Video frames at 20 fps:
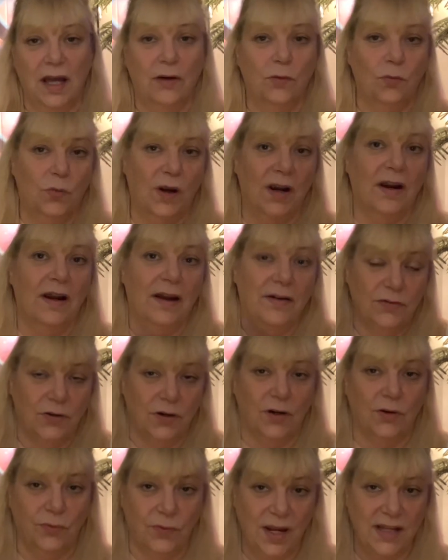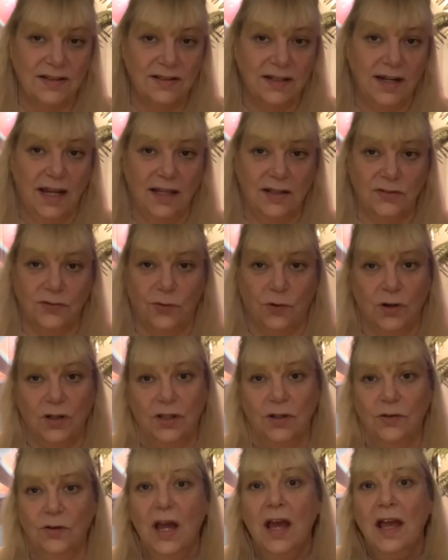Wherever it resonates for
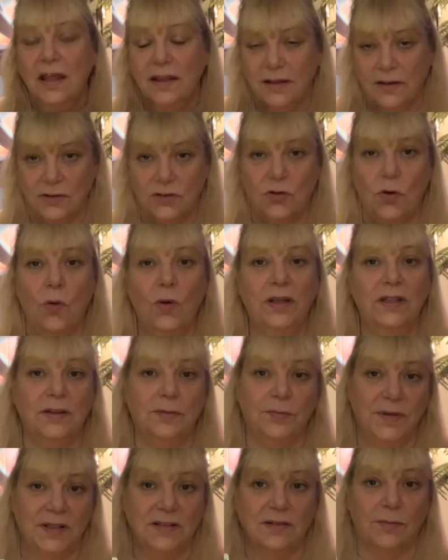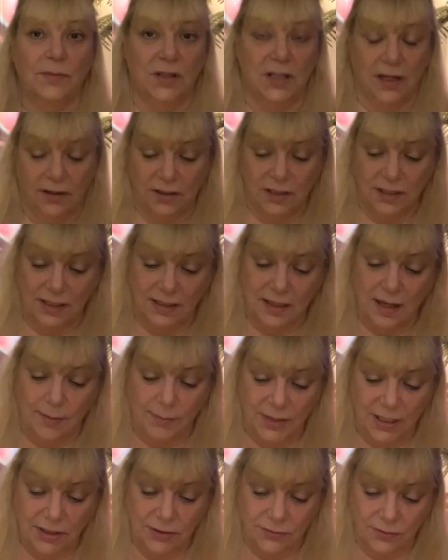you, there's going to be some clarity
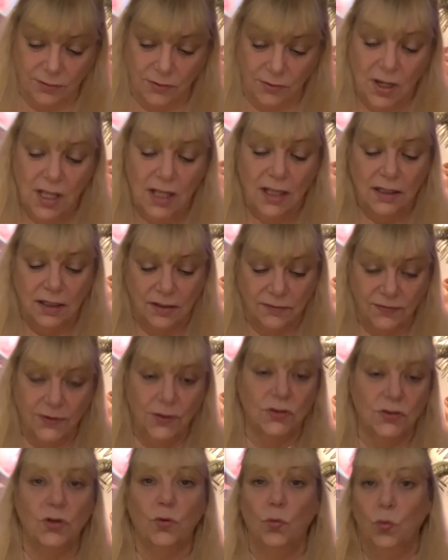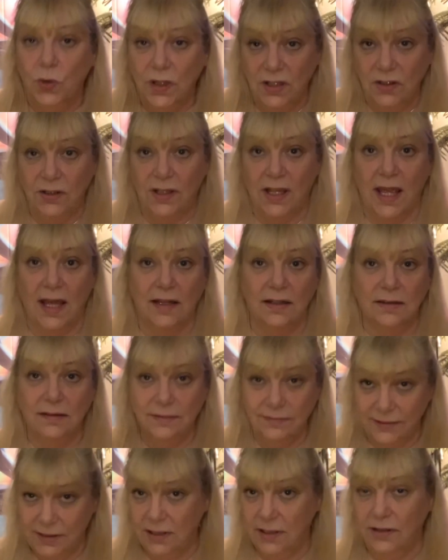coming through. Confusion will get
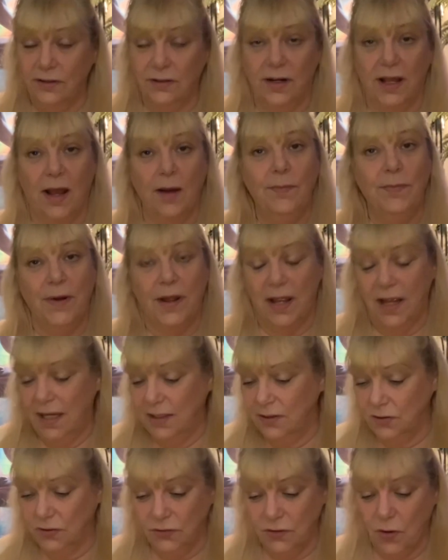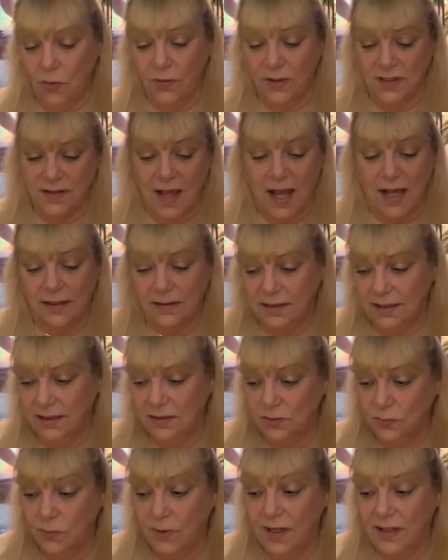cleared up and you'll know exactly
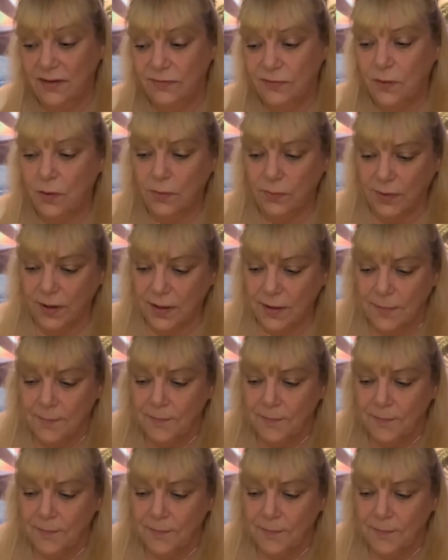the way forward.